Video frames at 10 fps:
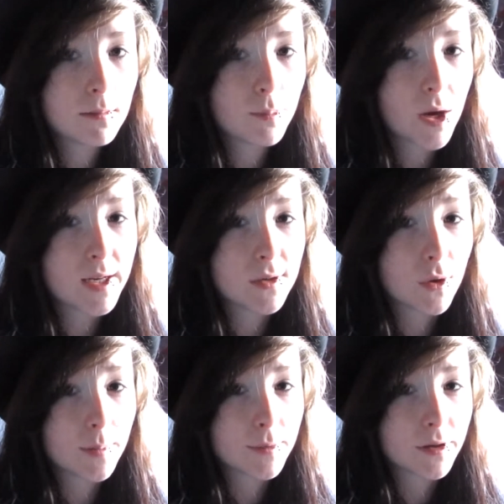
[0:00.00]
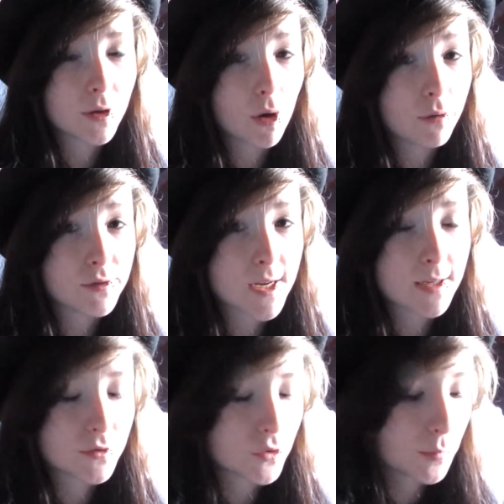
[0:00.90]
But I know I'm going to go over
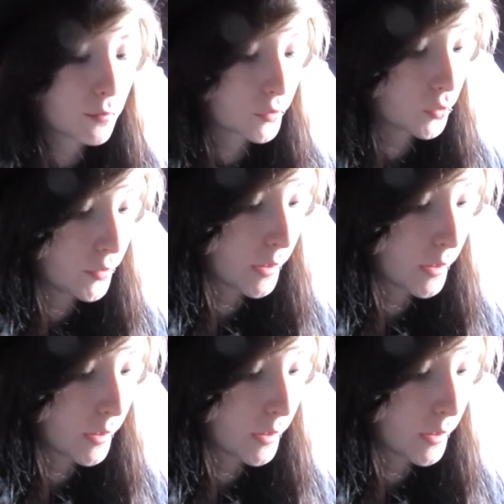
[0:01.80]
10, so I'm not sure on